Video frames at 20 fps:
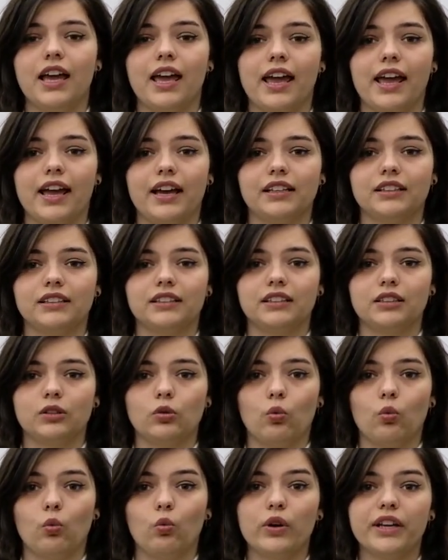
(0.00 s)
and
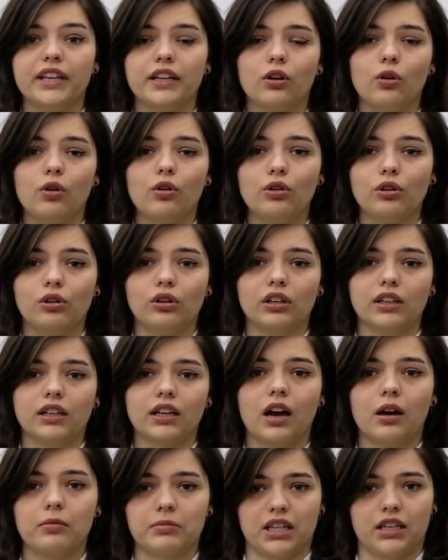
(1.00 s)
we all
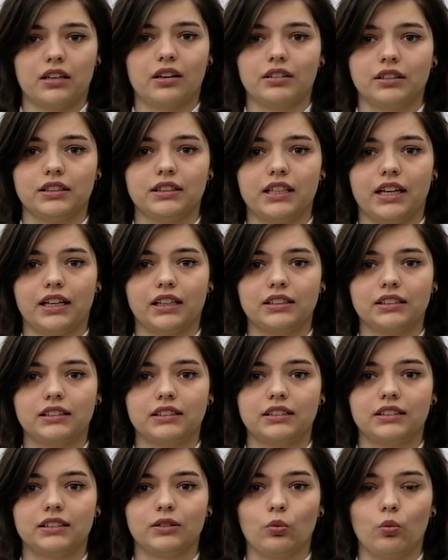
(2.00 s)
come in
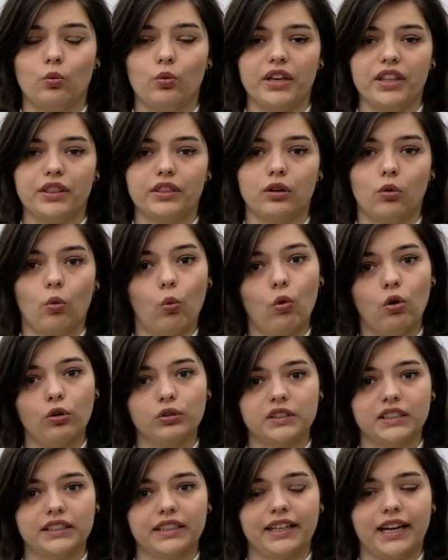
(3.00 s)
contact with
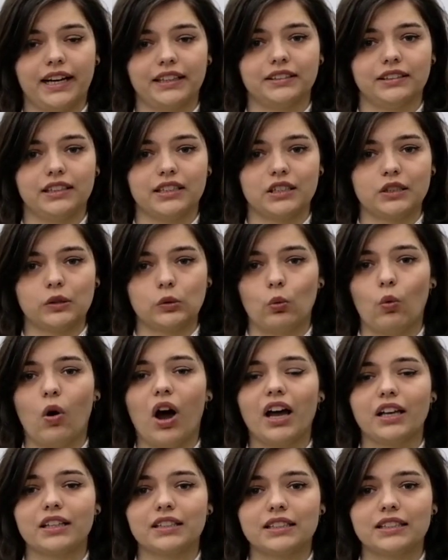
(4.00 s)
water at least
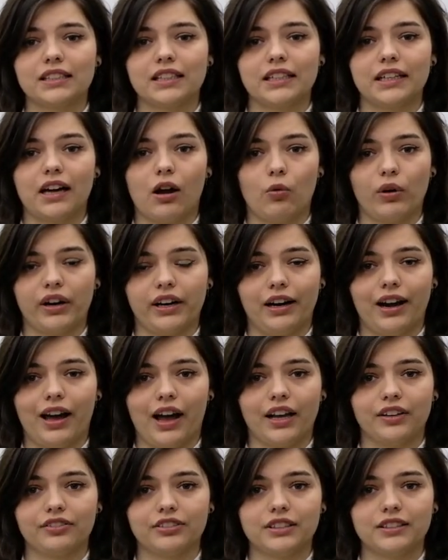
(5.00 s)
once in our
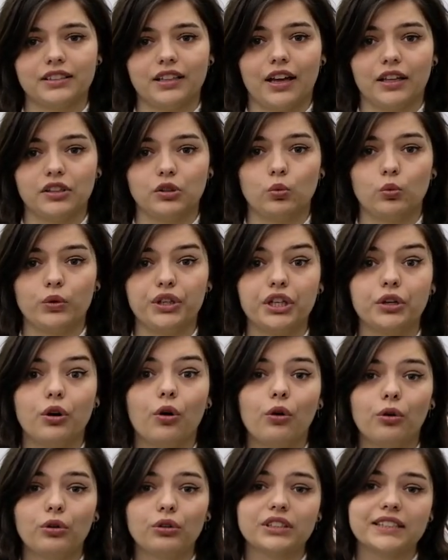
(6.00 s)
lives, and we
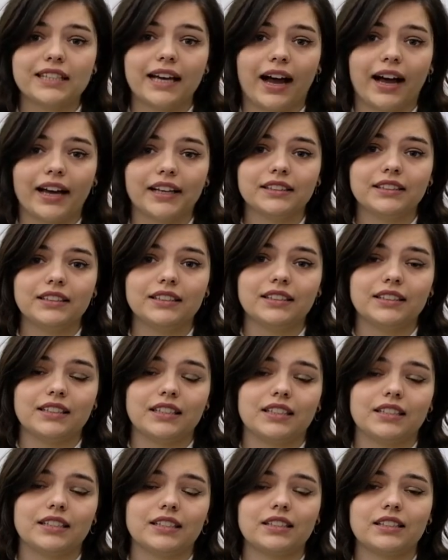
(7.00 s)
all died
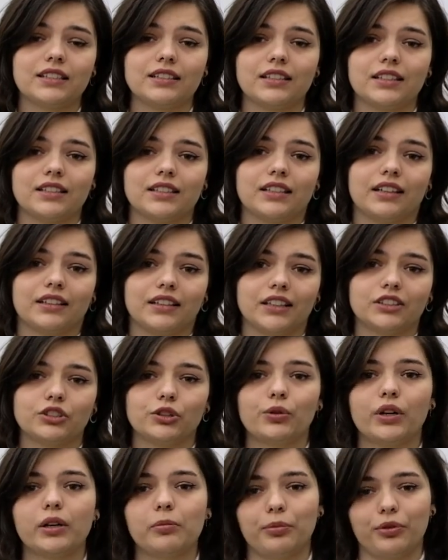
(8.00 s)
since it's a
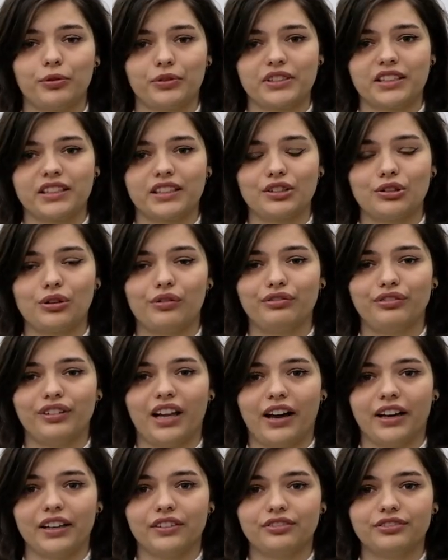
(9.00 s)
natural process of
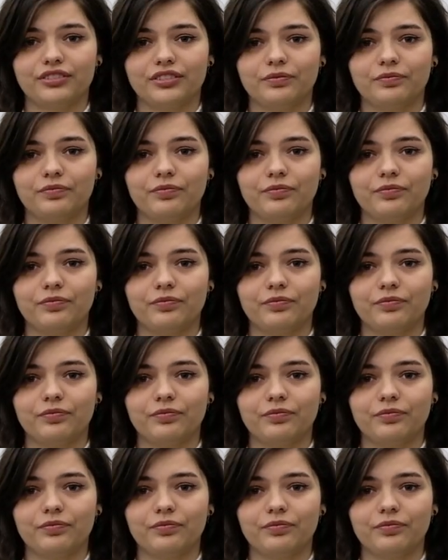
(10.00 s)
life.